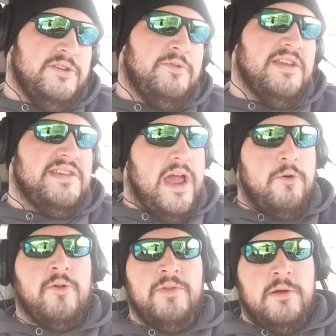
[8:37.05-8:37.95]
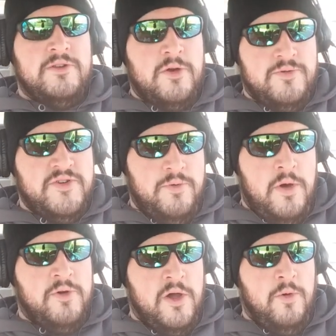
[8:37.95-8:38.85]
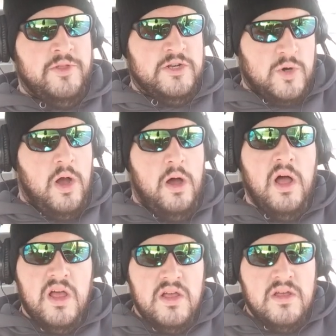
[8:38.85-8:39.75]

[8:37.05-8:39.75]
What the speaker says: you can counter their turn 2 Oko on the draw